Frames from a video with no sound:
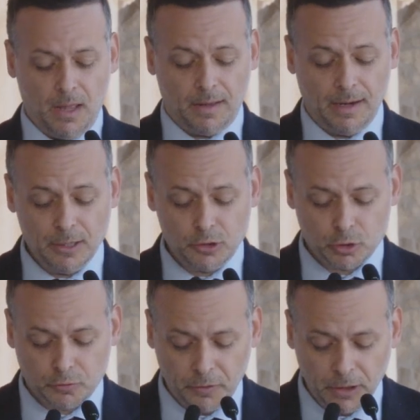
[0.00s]

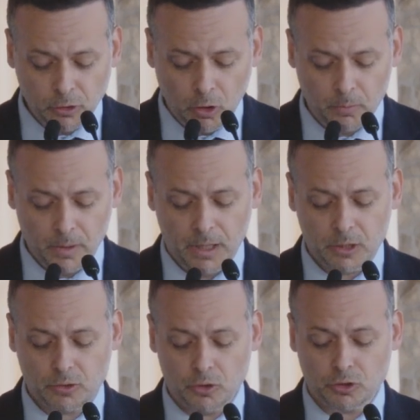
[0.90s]
Religious freedom
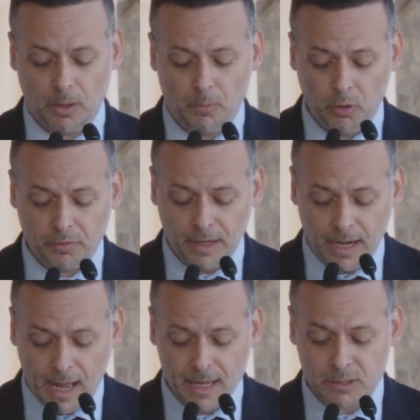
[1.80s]
is also among the
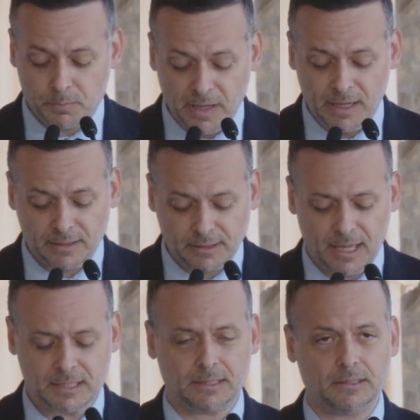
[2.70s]
rights being
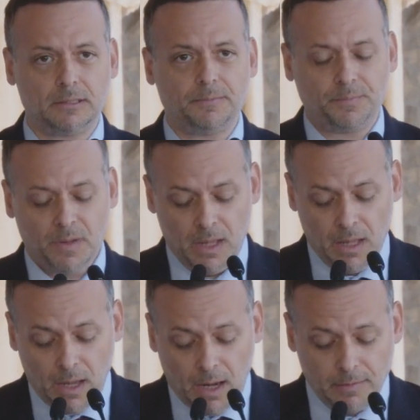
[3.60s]
tested.
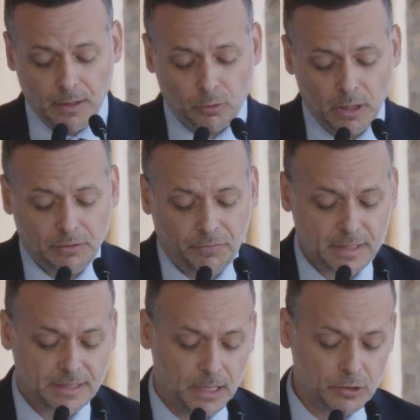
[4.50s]
In the 21st
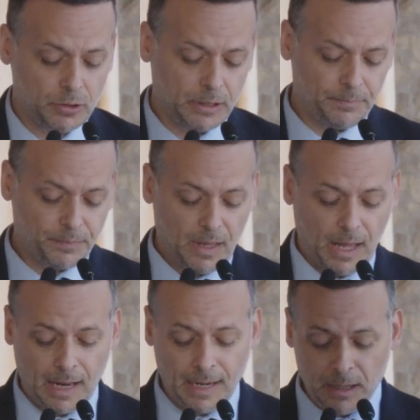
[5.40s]
century,
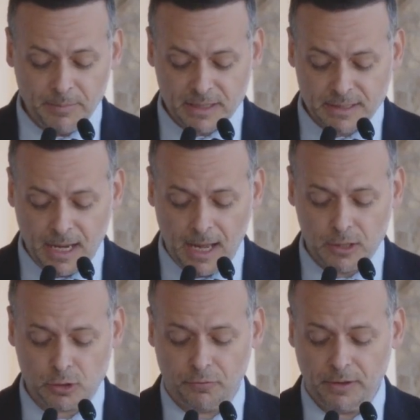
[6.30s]
alarming
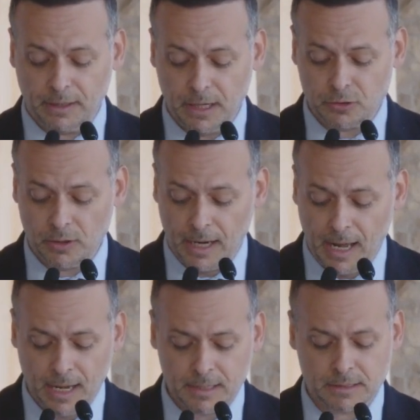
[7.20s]
signs of regression
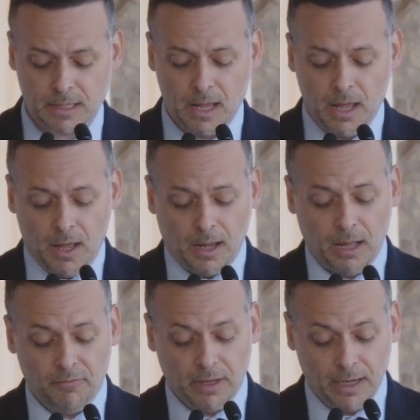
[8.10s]
arise,
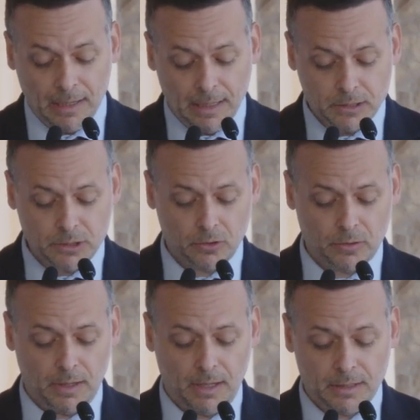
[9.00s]
having religion in